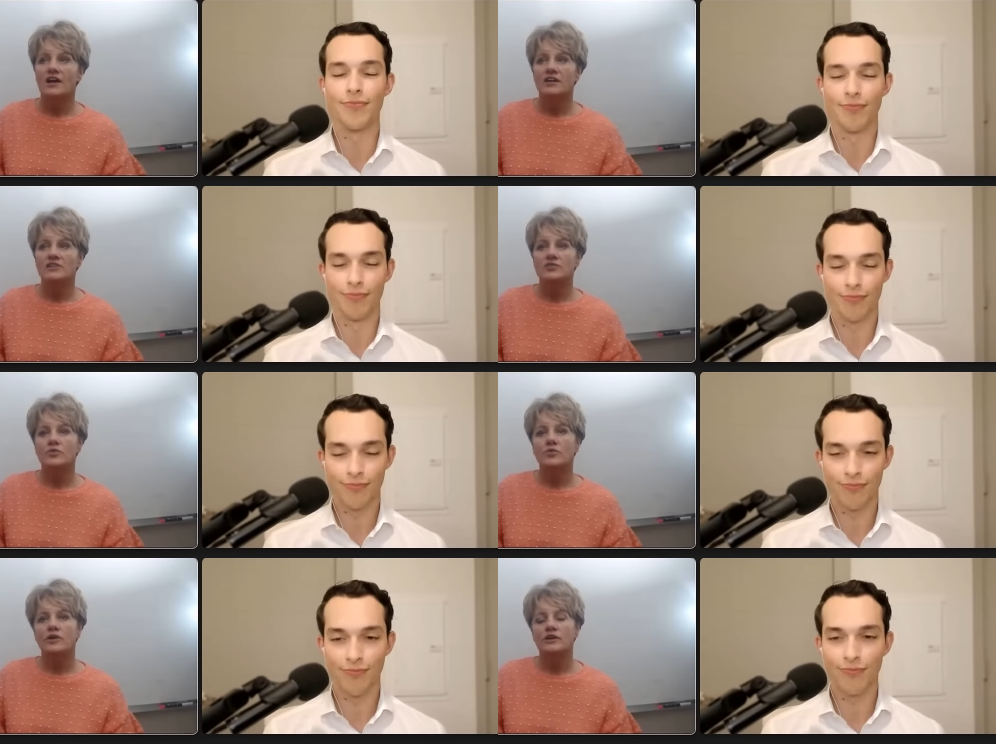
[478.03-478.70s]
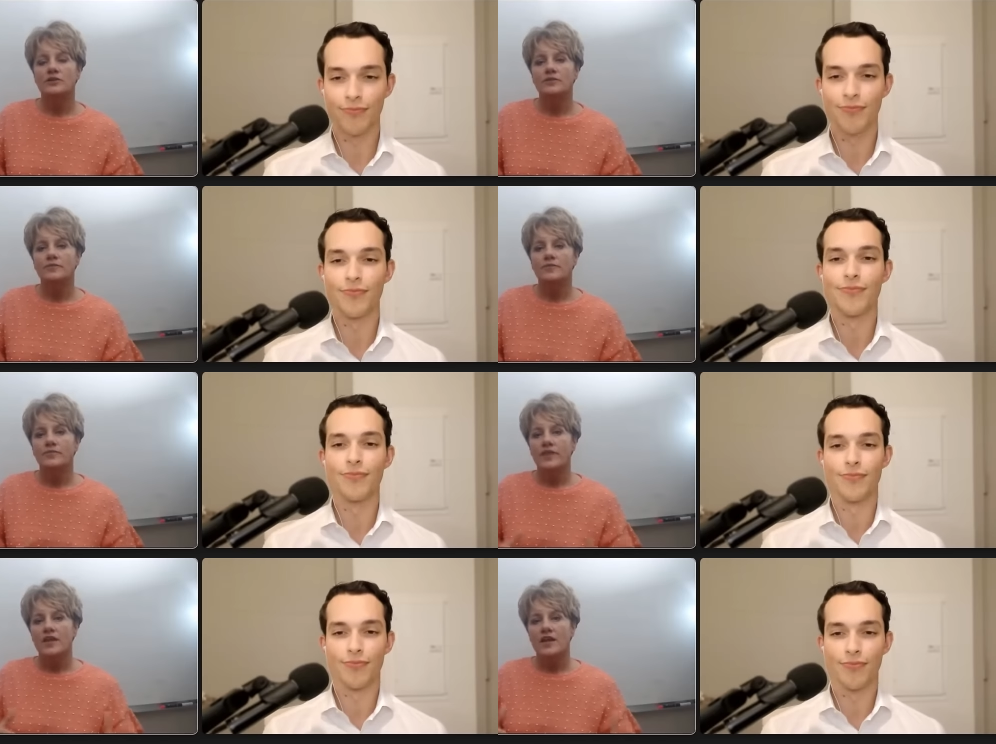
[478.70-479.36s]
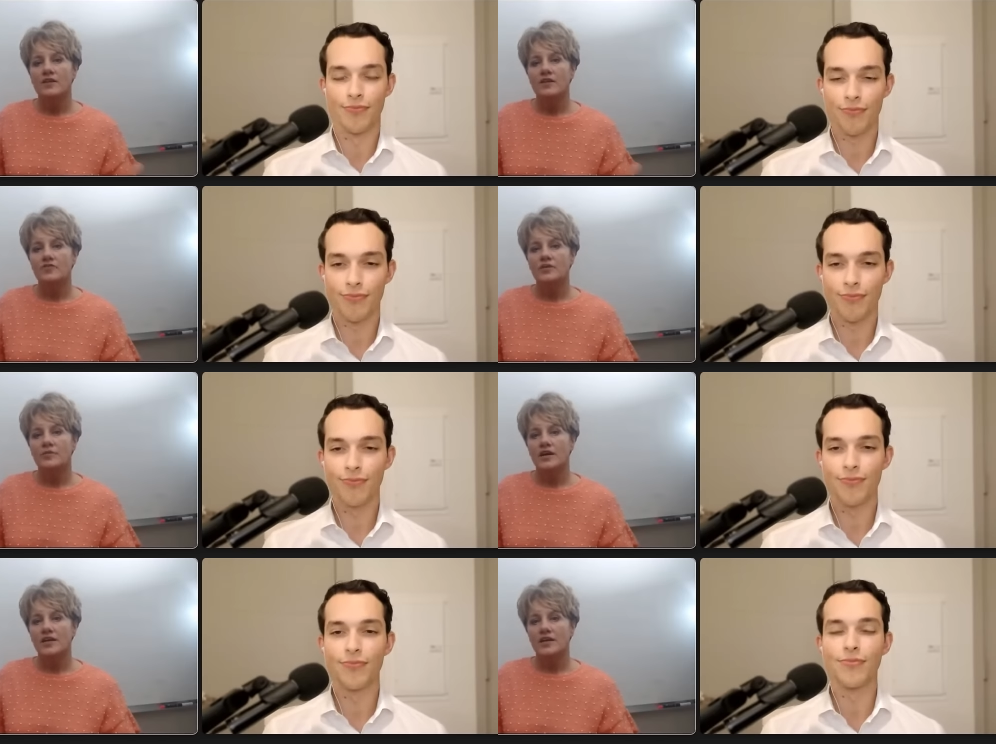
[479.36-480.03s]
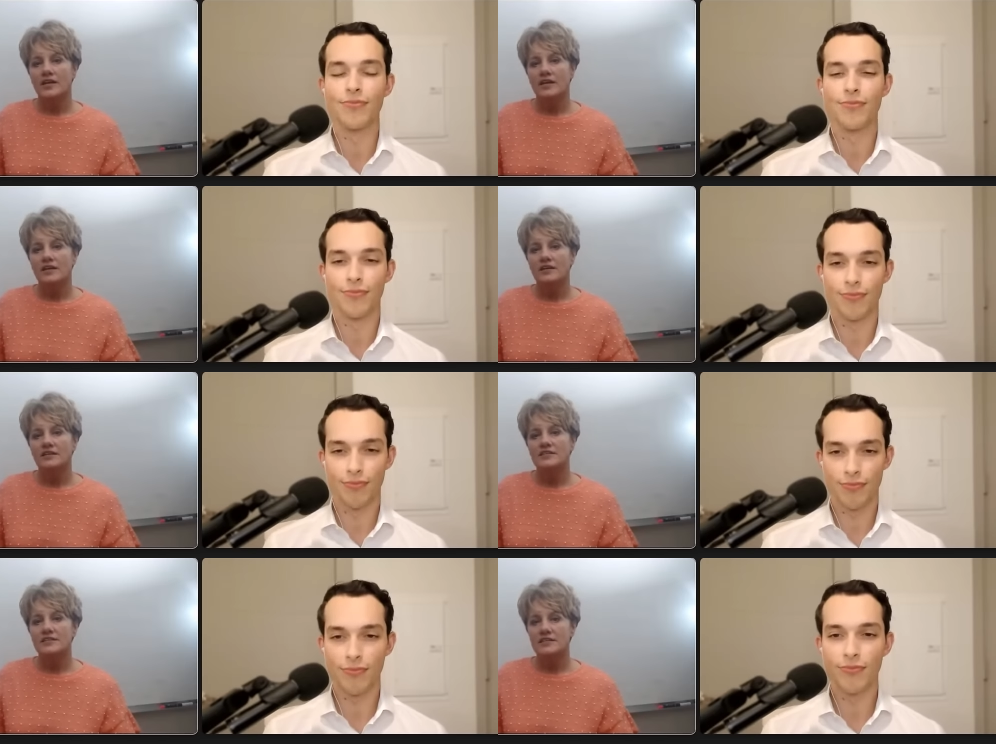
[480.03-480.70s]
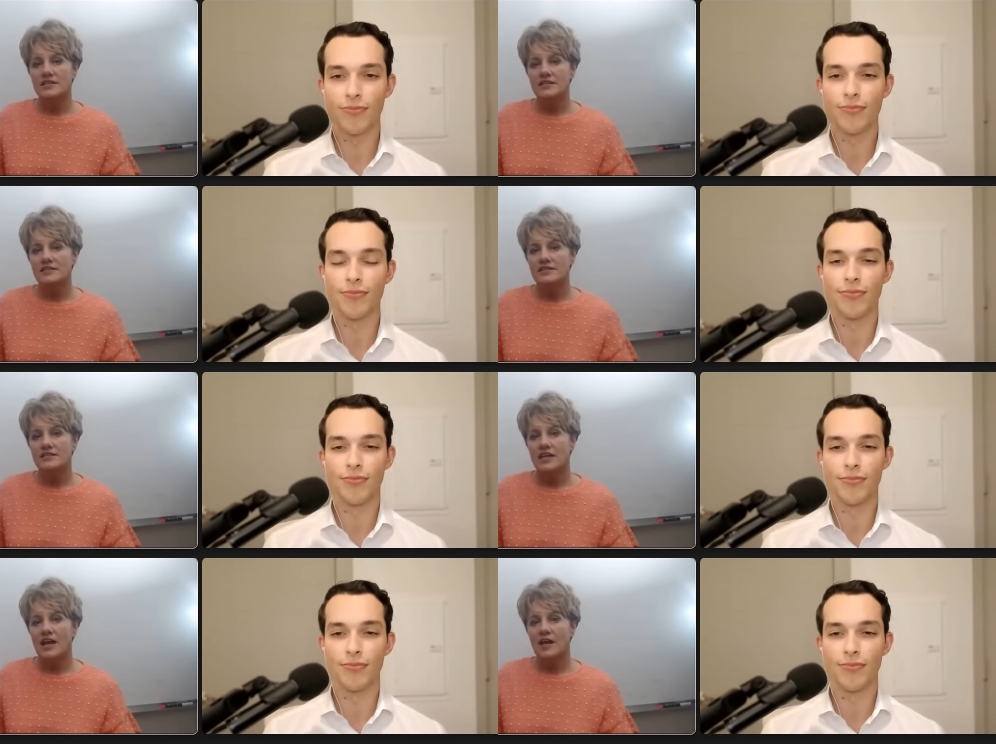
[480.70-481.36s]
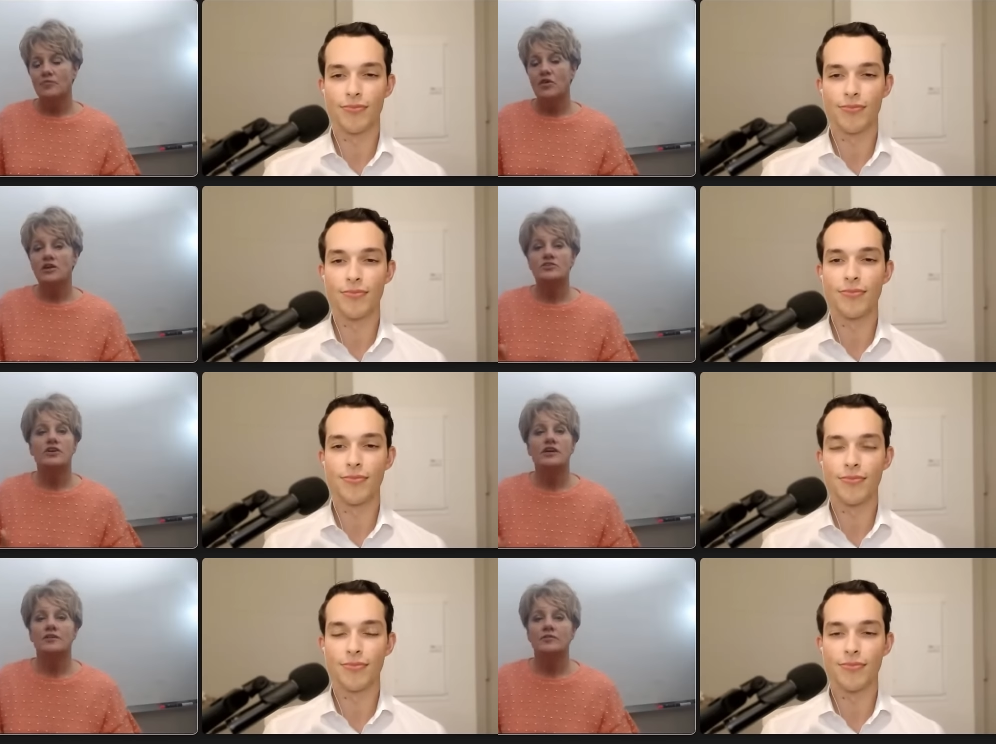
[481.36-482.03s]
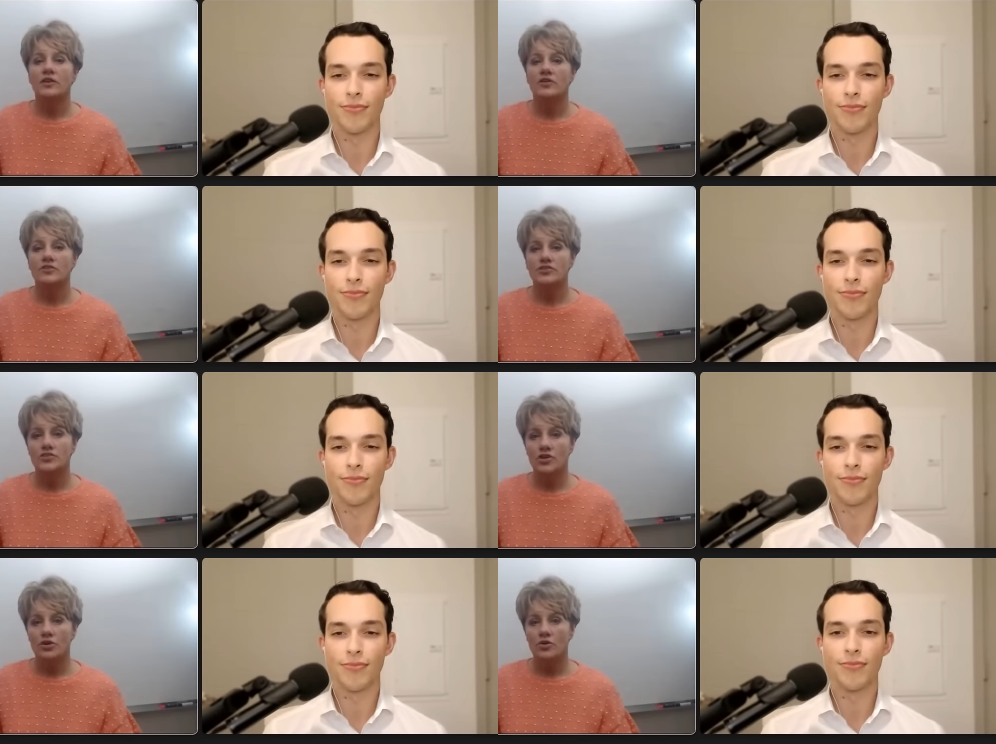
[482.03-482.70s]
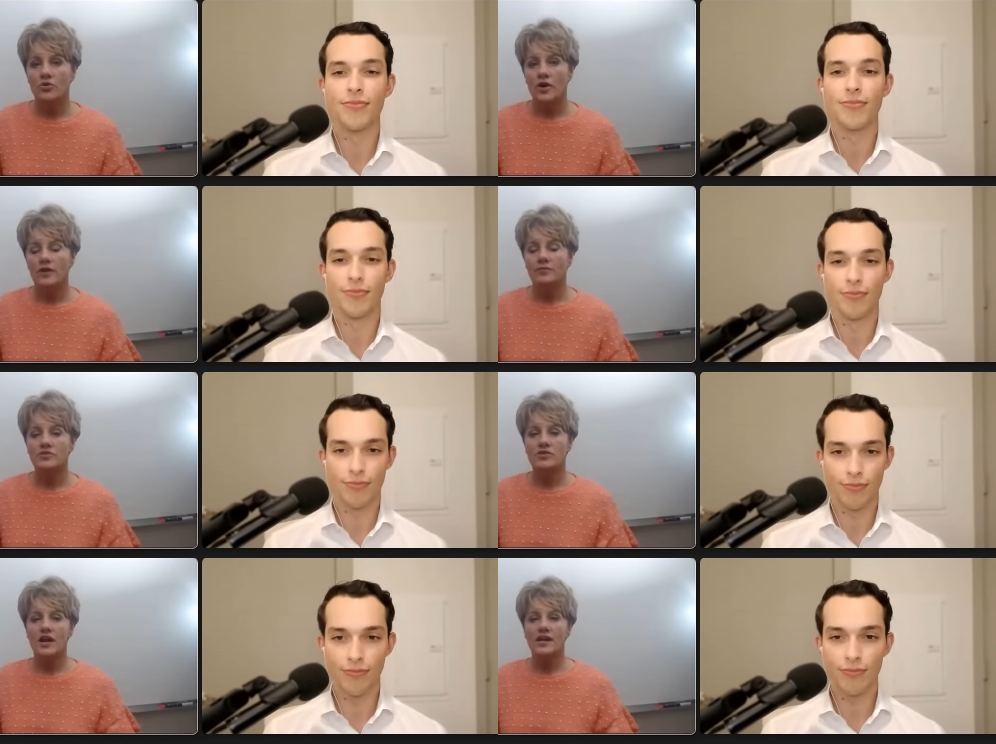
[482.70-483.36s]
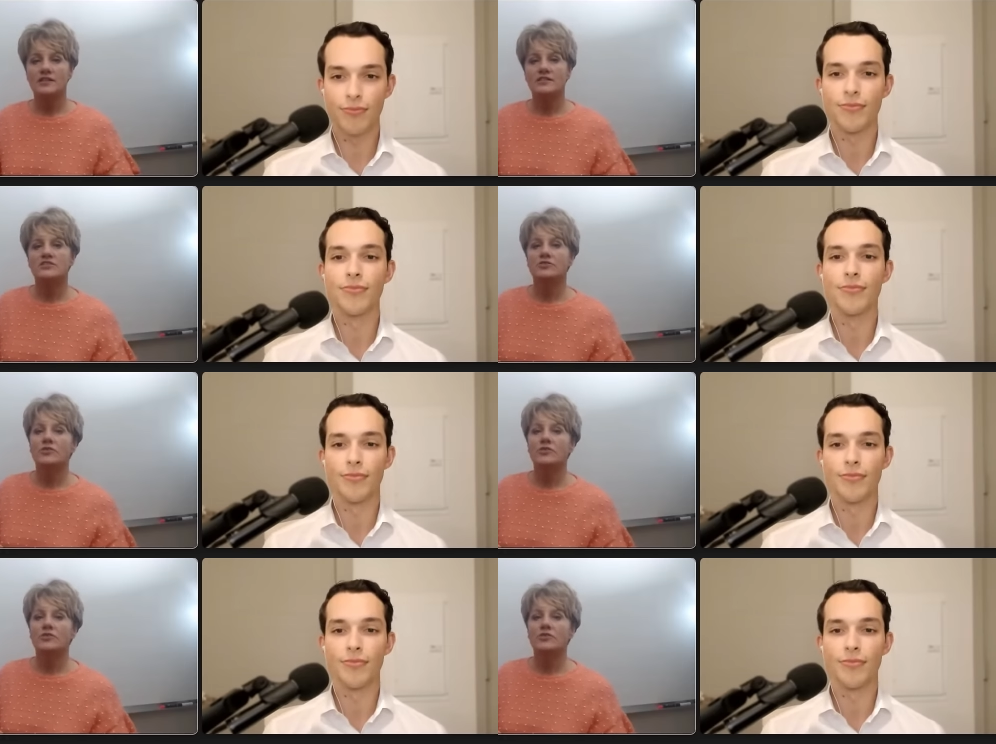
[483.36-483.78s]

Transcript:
Speaker 1: uh, to where everybody sees that I'm not trying to put on a show. I'm trying